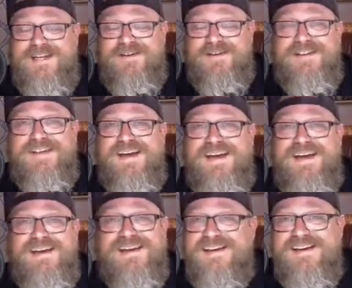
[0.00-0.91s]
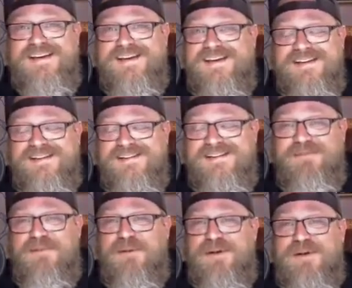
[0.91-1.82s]
out that they're
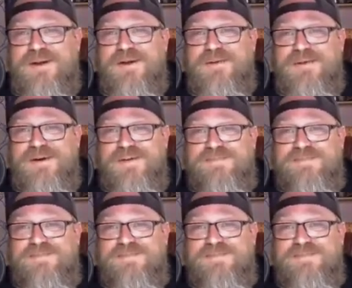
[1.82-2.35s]
probably not worth